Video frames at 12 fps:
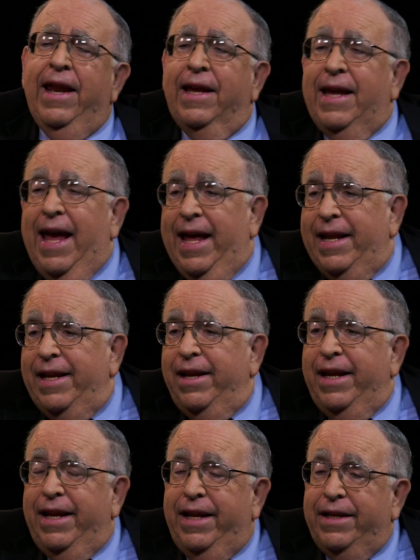again,
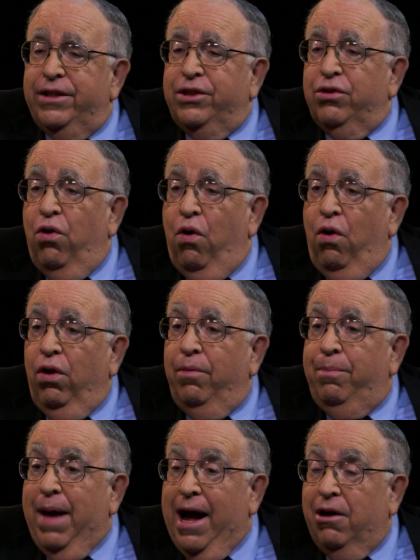it is all
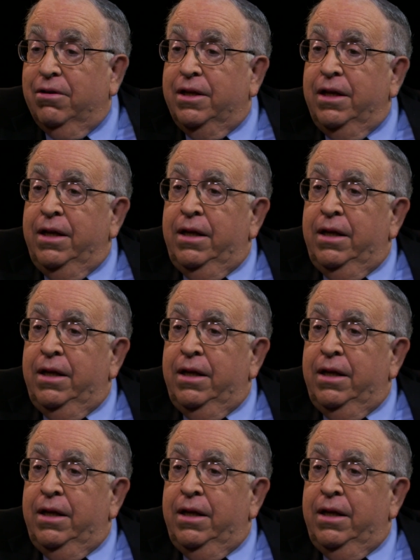about